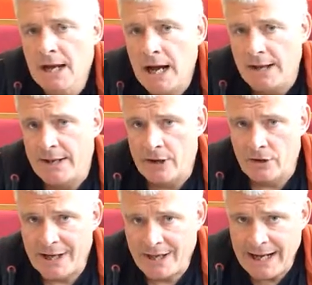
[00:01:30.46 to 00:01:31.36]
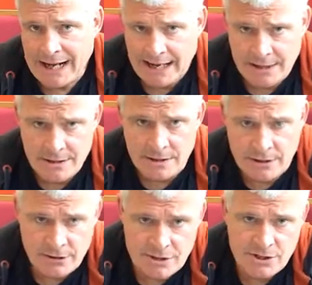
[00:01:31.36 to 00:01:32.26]
And then on the other hand,
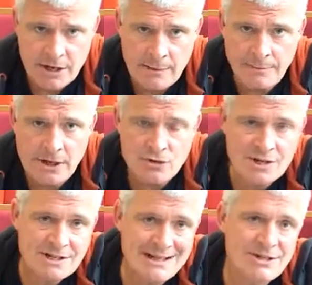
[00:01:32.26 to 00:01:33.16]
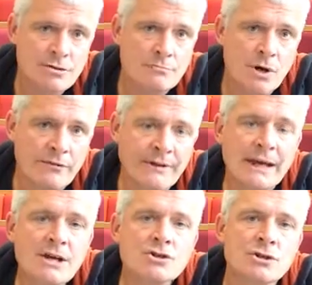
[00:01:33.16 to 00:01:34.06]
there is a post-translational
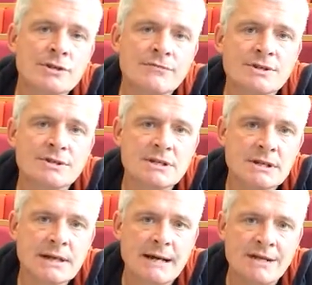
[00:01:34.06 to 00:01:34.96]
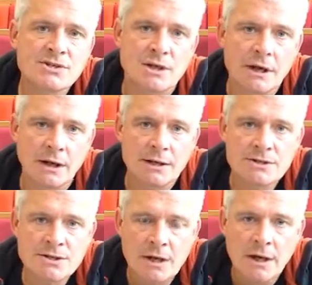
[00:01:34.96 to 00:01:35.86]
modification of the CDK
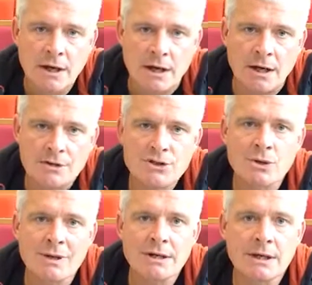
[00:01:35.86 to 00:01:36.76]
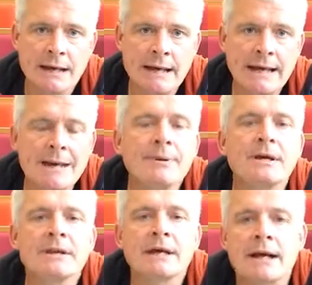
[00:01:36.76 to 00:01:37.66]
cyclins to
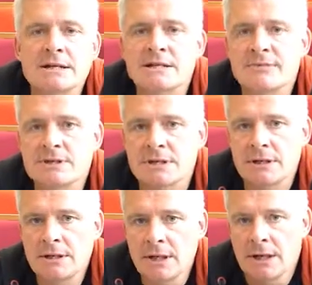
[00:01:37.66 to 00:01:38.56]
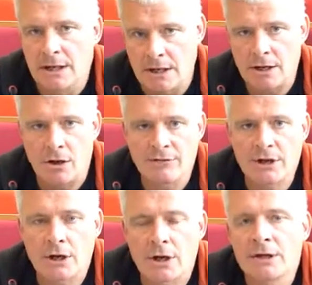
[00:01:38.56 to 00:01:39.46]
inhibit the activity of
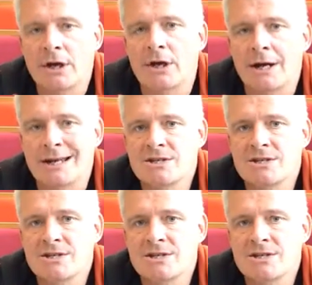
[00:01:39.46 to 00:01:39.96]
the kinase